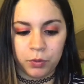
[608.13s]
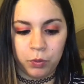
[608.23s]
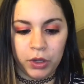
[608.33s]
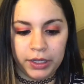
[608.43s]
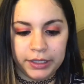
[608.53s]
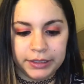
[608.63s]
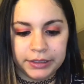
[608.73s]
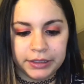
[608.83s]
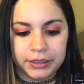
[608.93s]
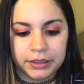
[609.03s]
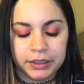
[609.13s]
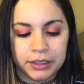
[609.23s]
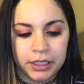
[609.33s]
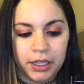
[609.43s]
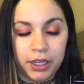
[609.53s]
was
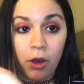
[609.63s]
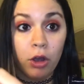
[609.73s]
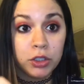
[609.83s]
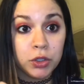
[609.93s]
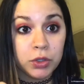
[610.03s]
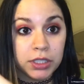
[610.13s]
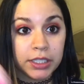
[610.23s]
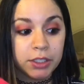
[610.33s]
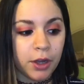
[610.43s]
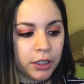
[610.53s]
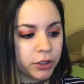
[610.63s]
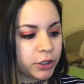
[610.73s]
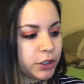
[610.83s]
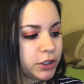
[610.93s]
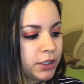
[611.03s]
also
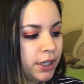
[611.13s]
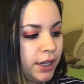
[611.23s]
$6.